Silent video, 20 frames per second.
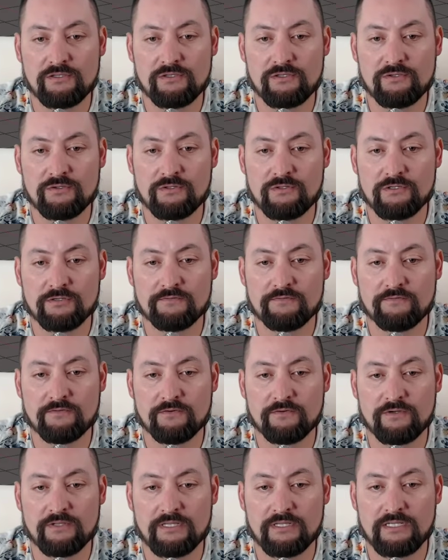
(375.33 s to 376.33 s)
you look
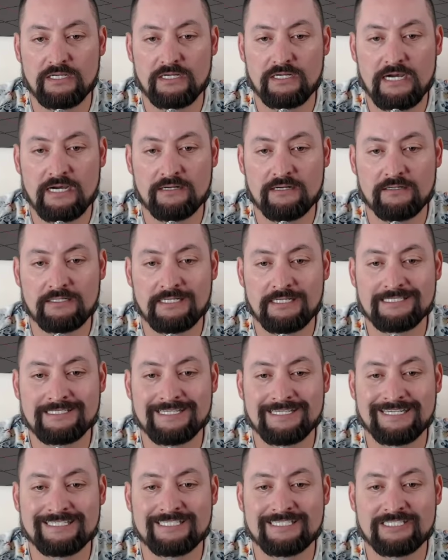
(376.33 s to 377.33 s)
for the Autodesk
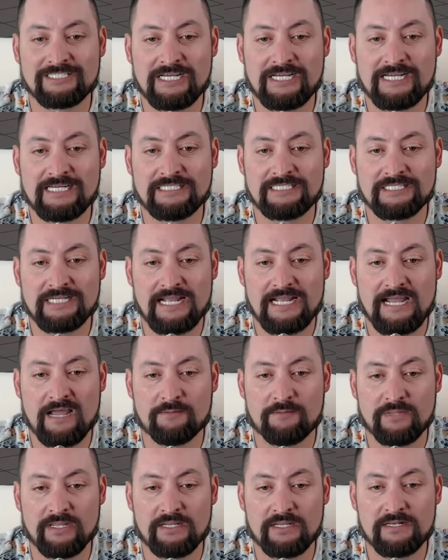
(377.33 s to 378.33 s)
Exchange
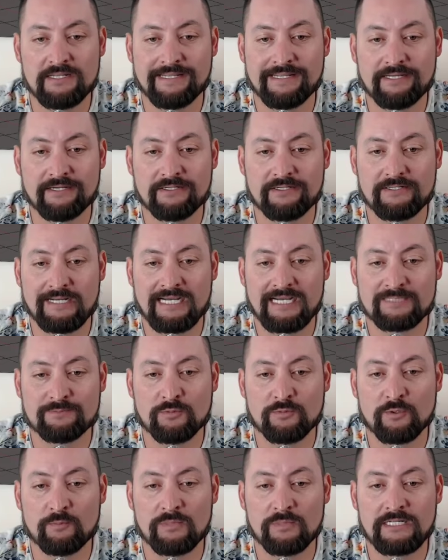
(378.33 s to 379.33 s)
app, and here
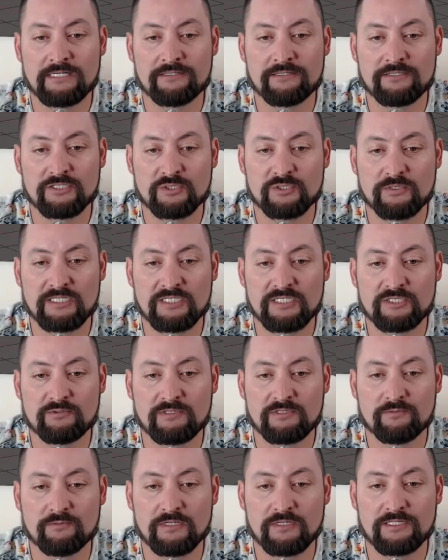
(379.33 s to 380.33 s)
Export Blender
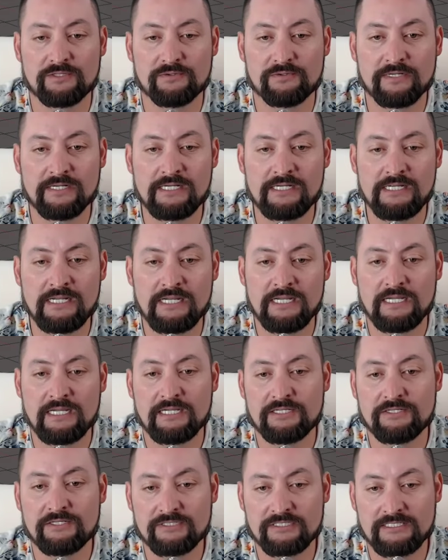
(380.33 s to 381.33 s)
2021-3.
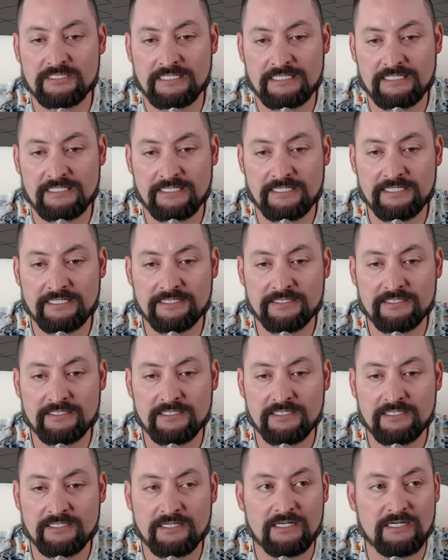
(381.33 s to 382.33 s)
You just click here,
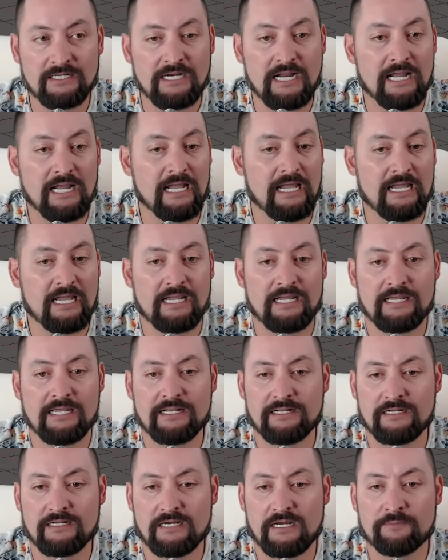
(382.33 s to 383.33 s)

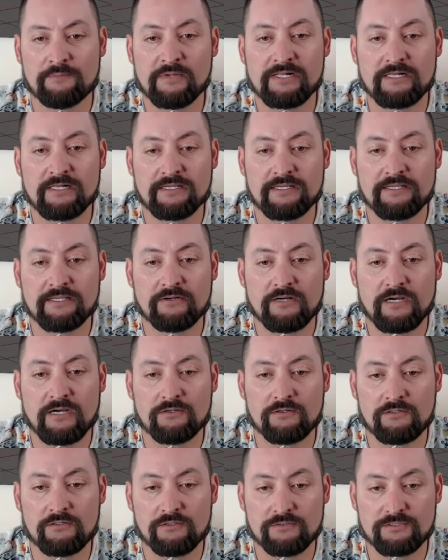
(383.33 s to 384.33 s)
and I'm gonna click here
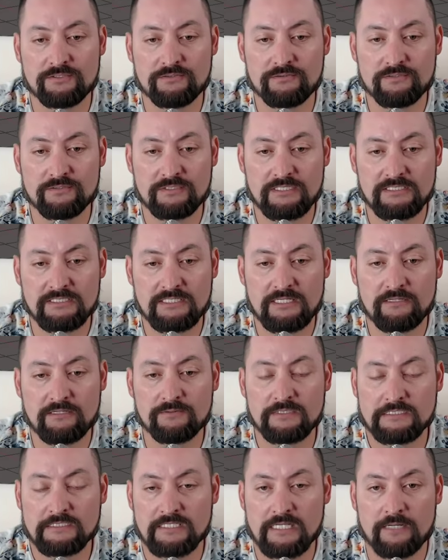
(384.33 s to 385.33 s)
Auto Load too, because
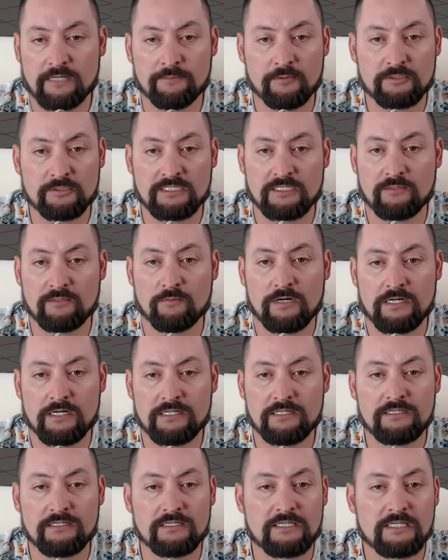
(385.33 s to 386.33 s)
I'm always gonna want
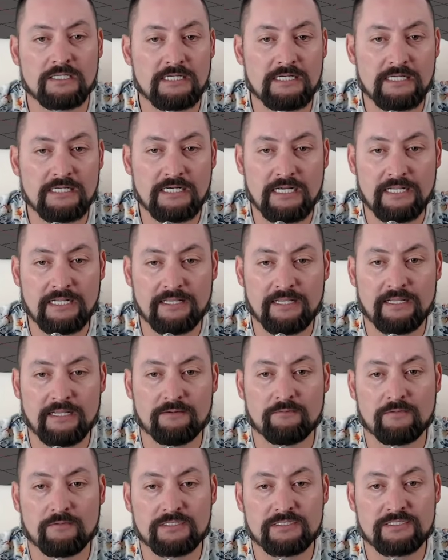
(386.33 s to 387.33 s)
it. And then
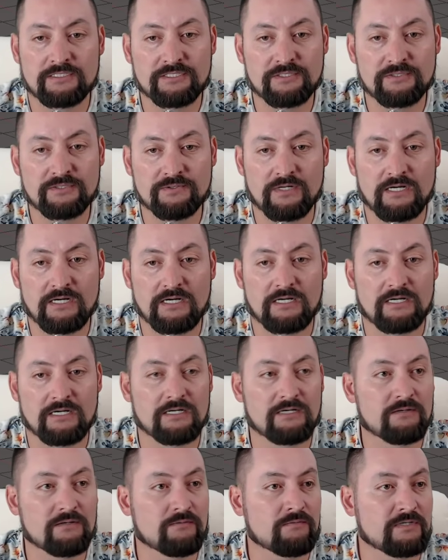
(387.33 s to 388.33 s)
once you
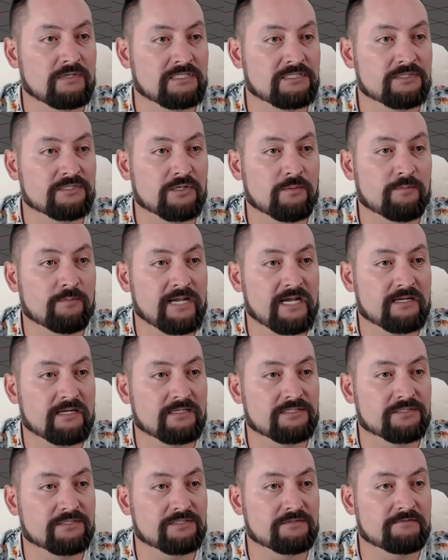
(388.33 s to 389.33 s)
go back
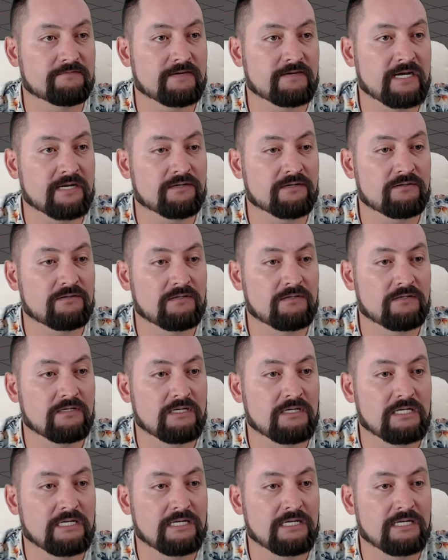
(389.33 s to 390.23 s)
into your file,